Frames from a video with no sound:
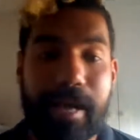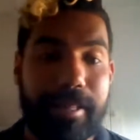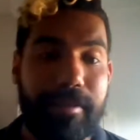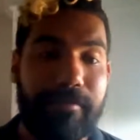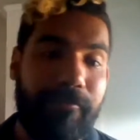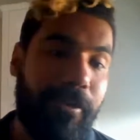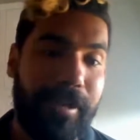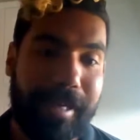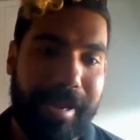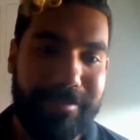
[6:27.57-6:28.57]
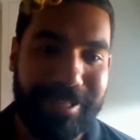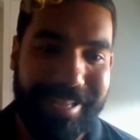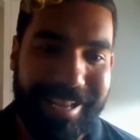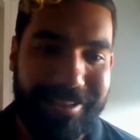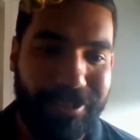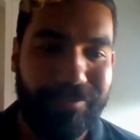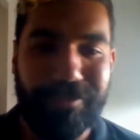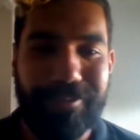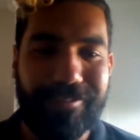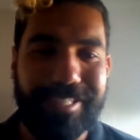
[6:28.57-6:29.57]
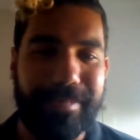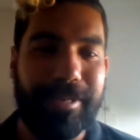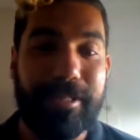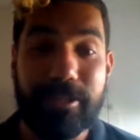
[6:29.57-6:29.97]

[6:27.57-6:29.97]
and then fun and games at the end just for 15 minutes.